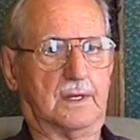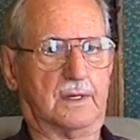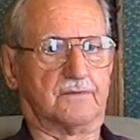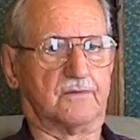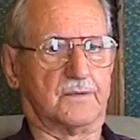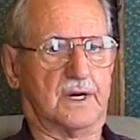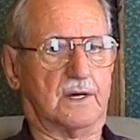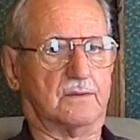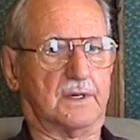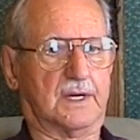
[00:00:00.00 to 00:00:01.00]
And from
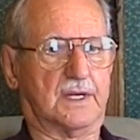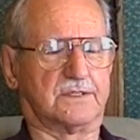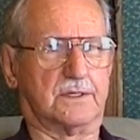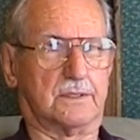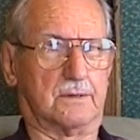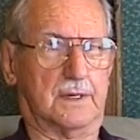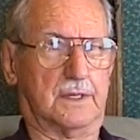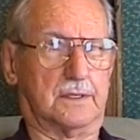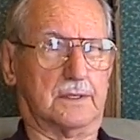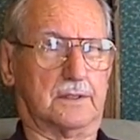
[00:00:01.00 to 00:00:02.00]
there, I guess it was
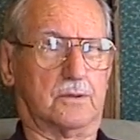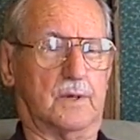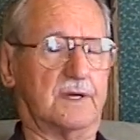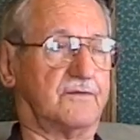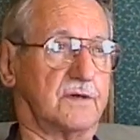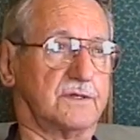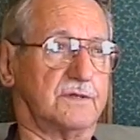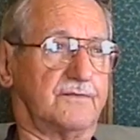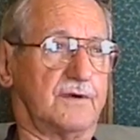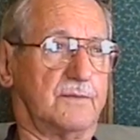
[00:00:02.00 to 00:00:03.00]
around the 21st
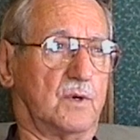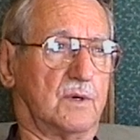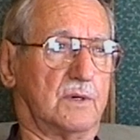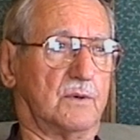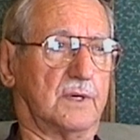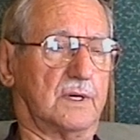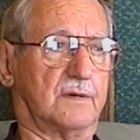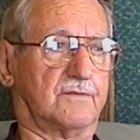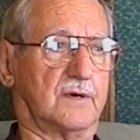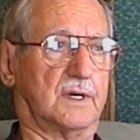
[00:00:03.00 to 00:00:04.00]
of February we went on
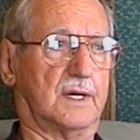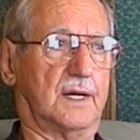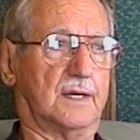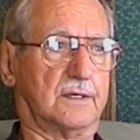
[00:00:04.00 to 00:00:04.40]
the front lines.